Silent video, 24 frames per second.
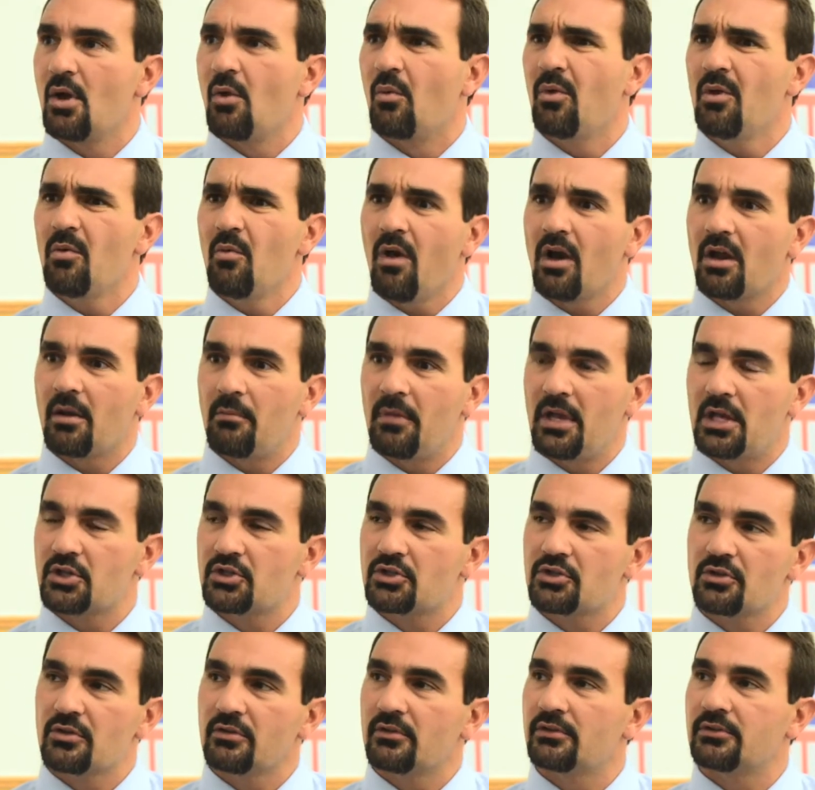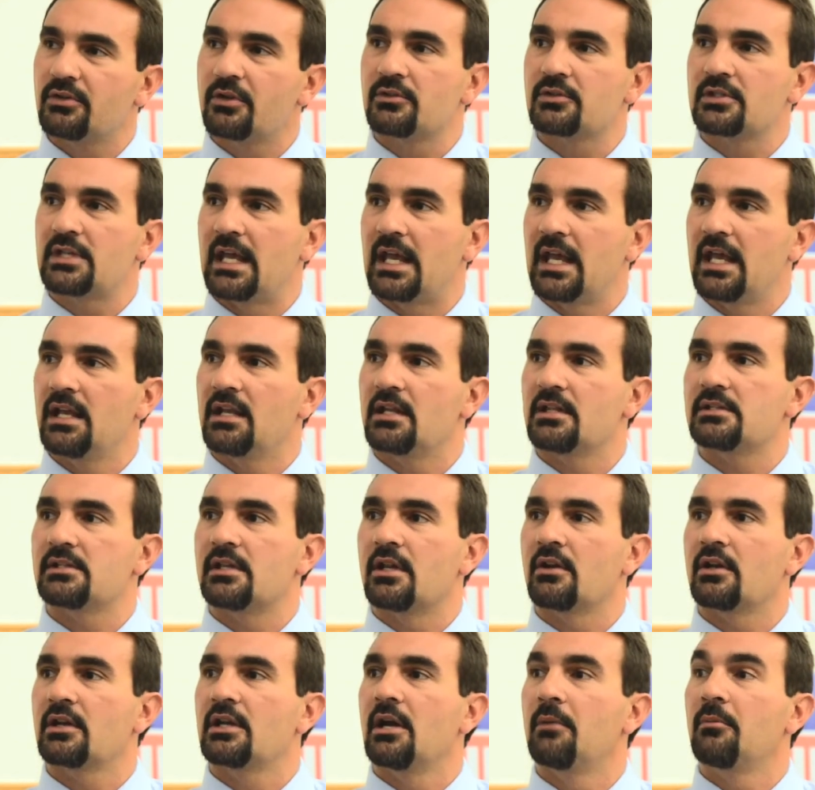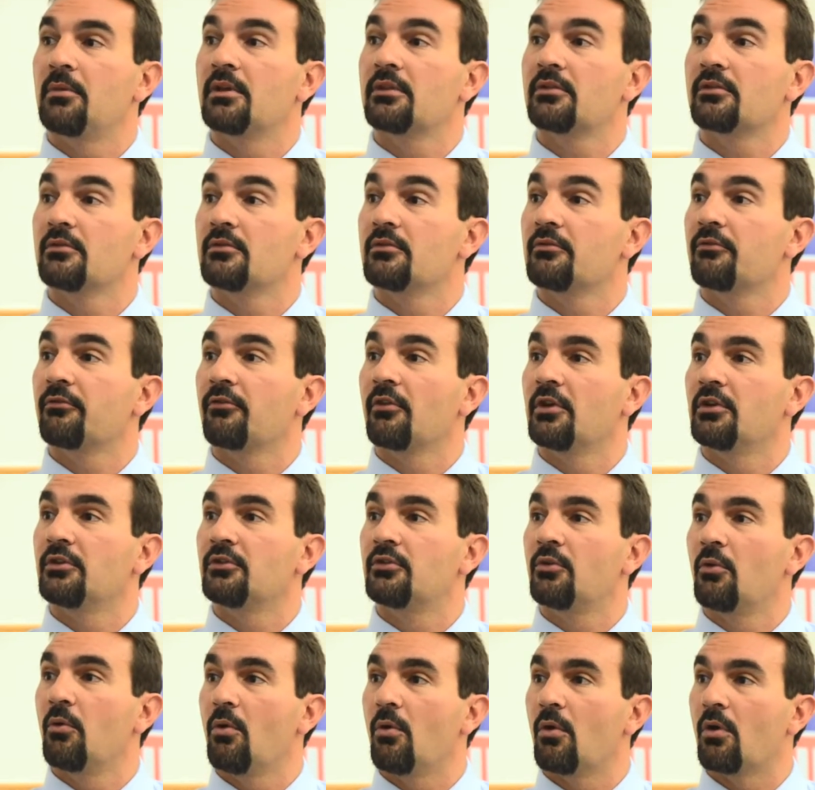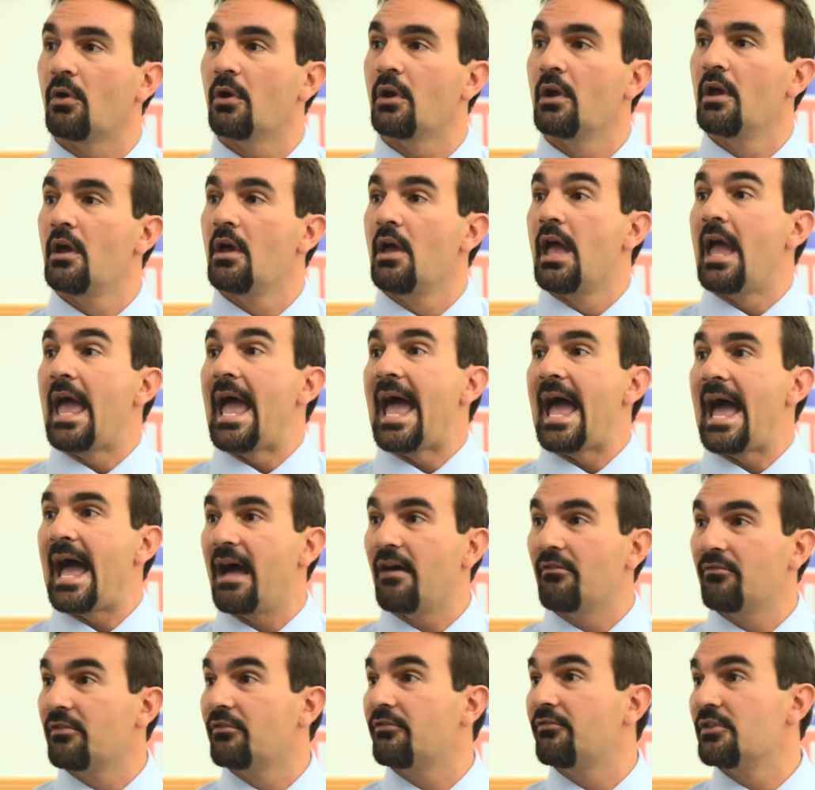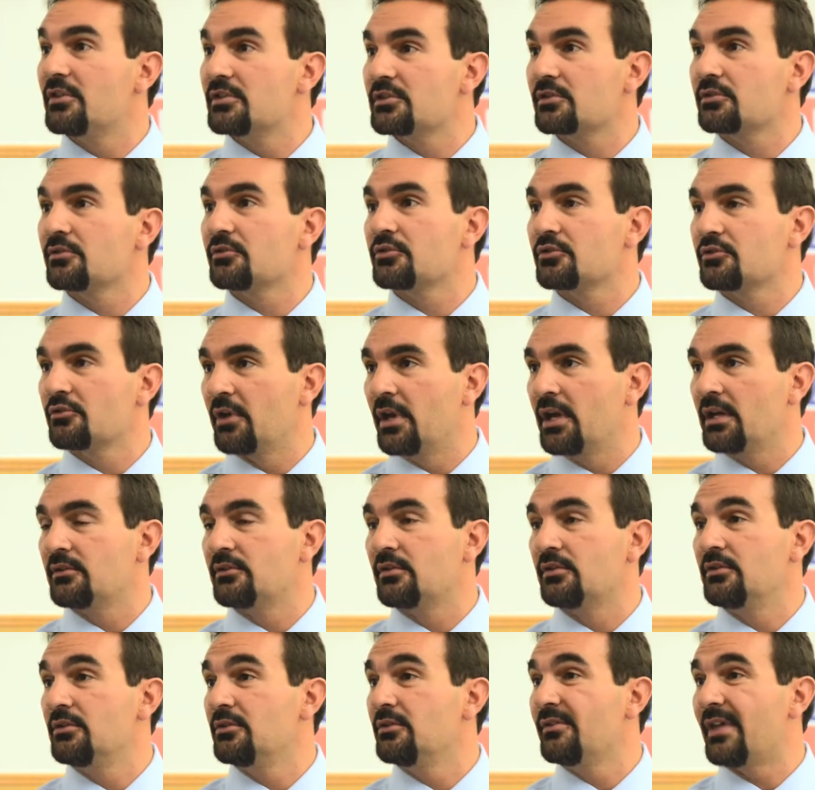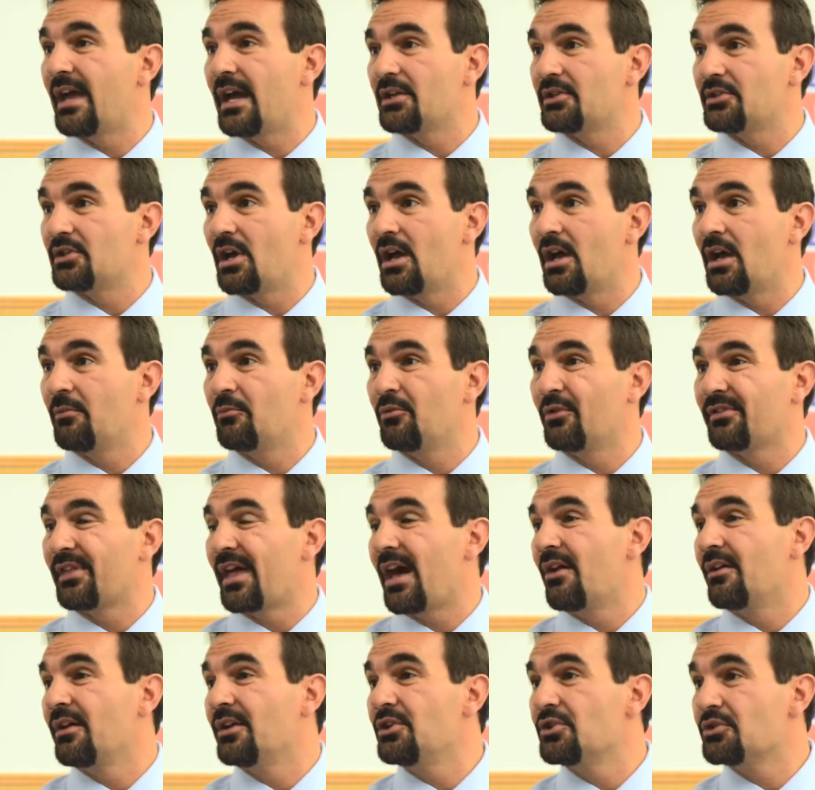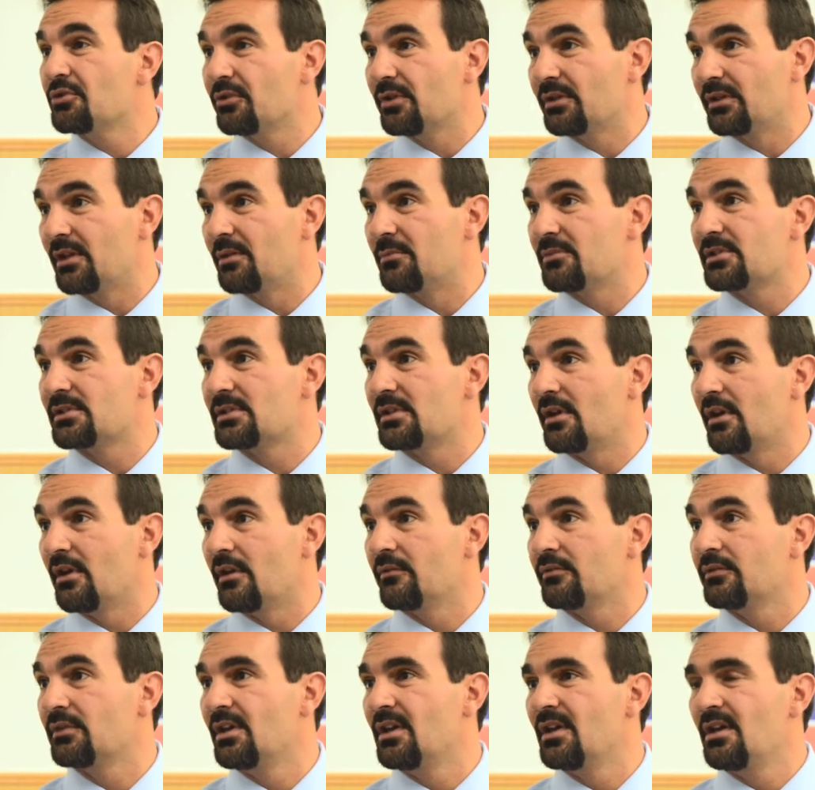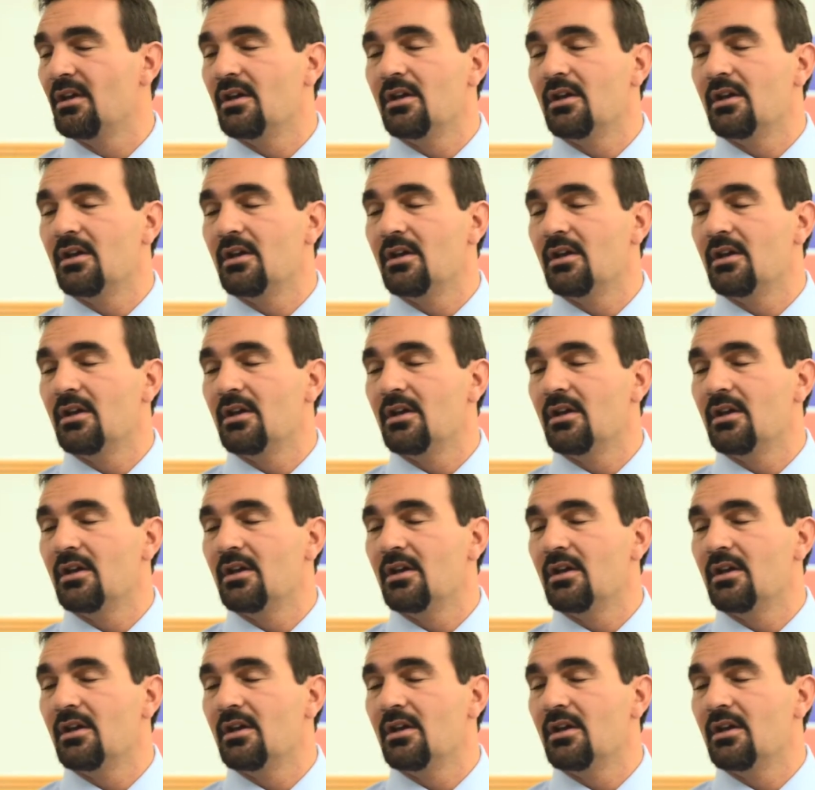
We want to make sure that those candidates that are coming through the front door have the physical strength to do that job without injuring themselves.